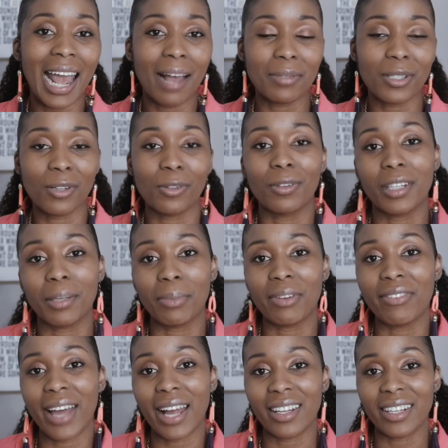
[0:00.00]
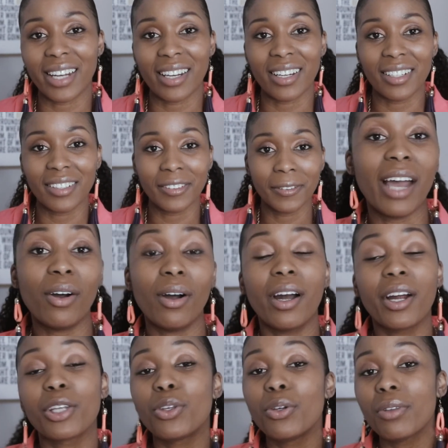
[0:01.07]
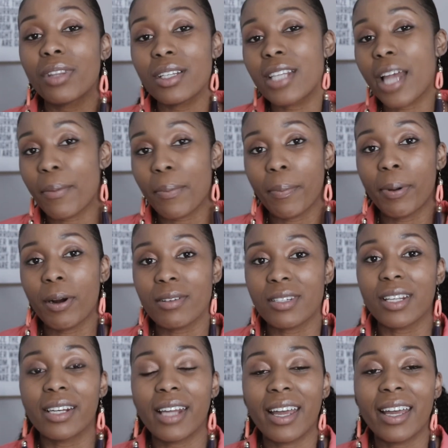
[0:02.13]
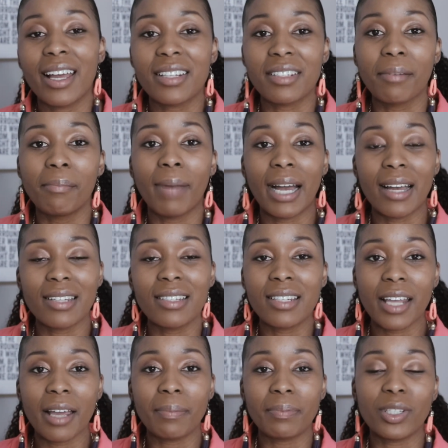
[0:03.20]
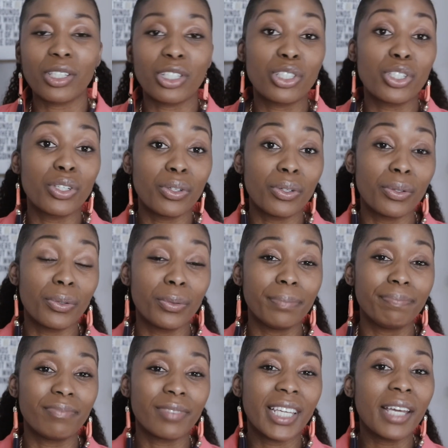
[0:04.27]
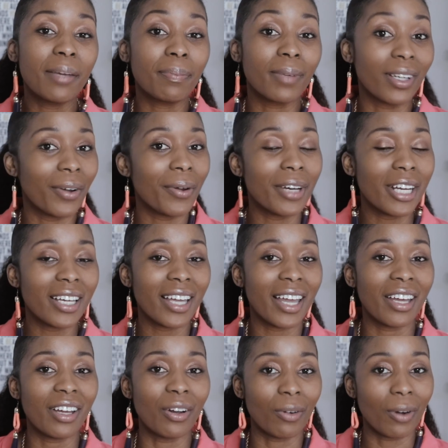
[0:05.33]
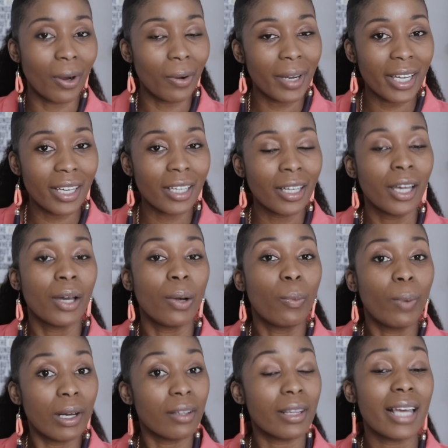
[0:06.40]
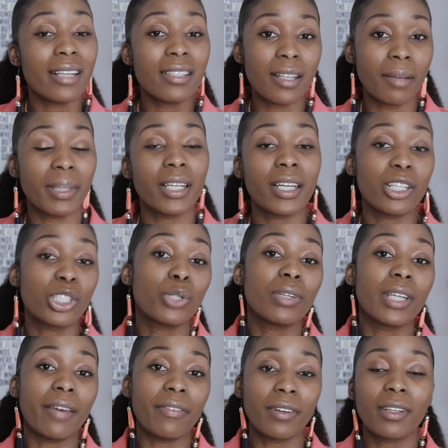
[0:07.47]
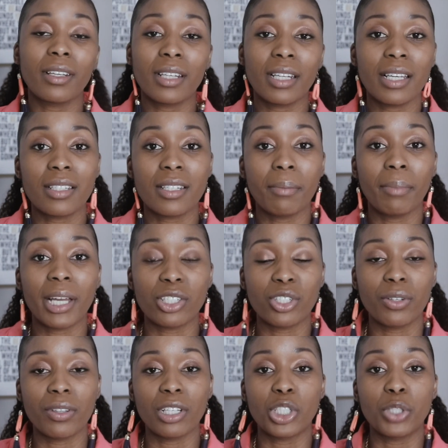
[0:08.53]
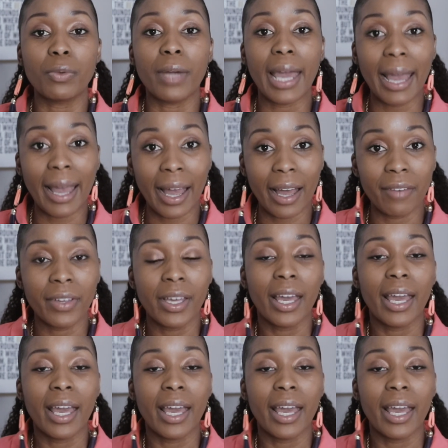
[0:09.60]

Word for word: absolutely be validated. Now, are you the type of person that has a mindset to keep learning and growing? Well, that's something that you definitely need to make sure that you have